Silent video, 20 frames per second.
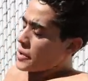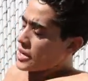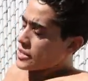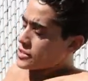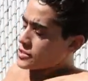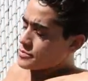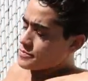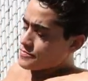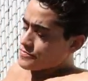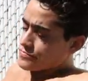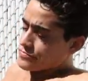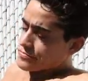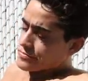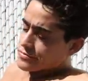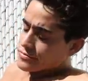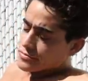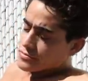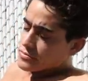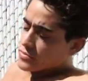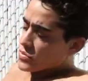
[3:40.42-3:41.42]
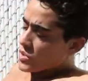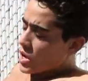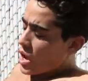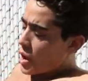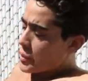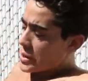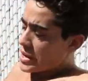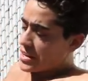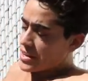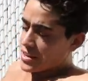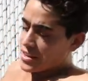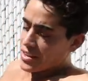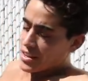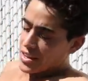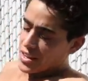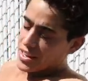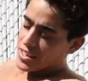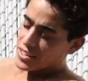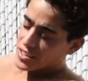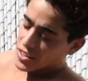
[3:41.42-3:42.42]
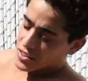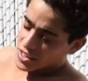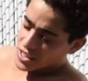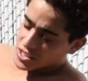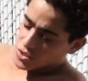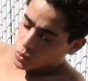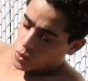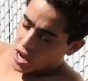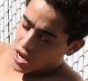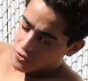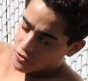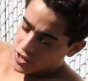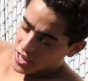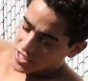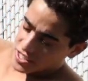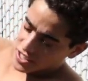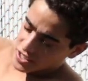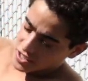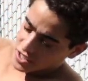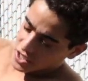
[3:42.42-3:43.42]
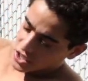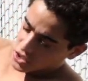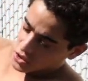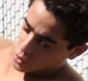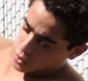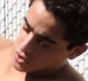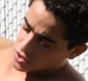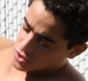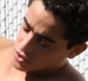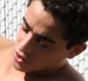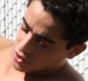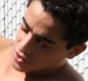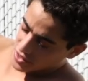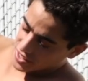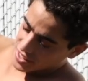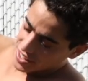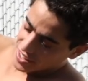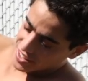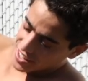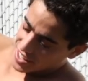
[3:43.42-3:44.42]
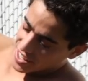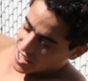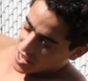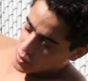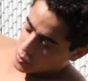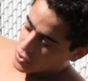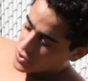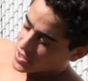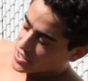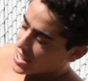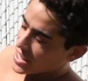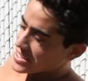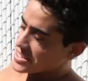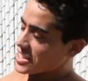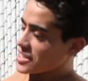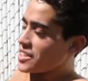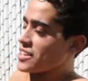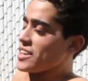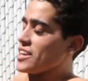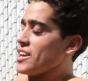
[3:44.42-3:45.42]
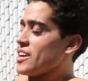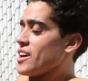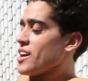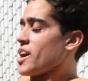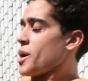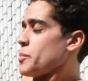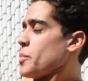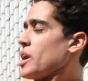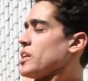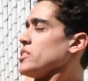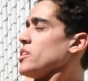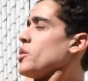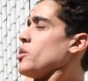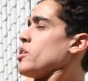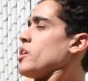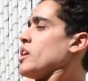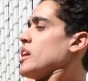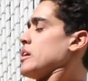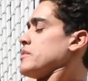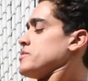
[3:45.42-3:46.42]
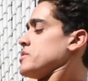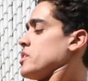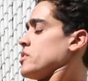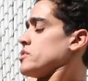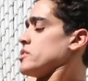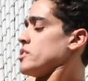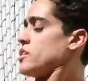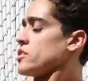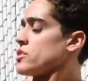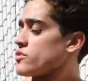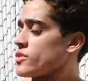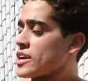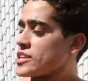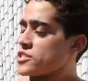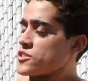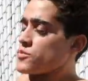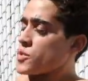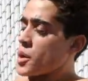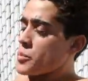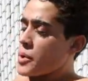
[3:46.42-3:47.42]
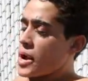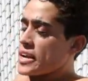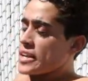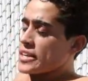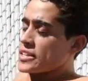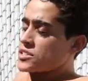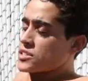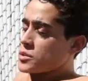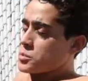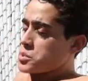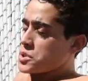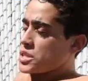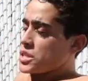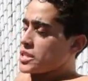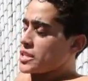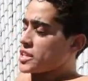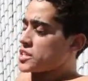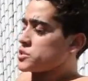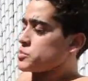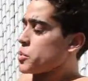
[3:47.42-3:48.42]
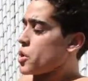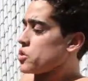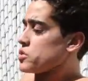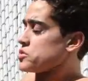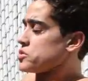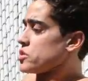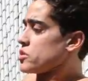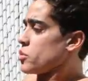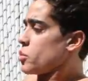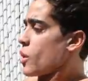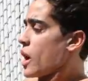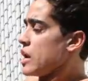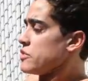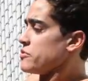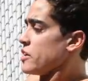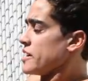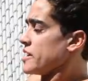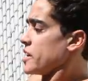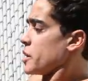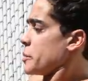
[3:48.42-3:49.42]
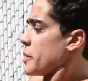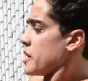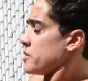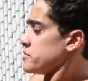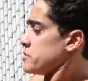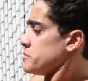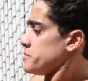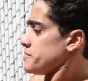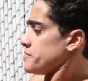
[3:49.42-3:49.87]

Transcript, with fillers: but I mean, you know, these Wi-Fi shielding shorts are only protecting my lower half. So, you know, the rest of my body is completely exposed to the Wi-Fi EMF.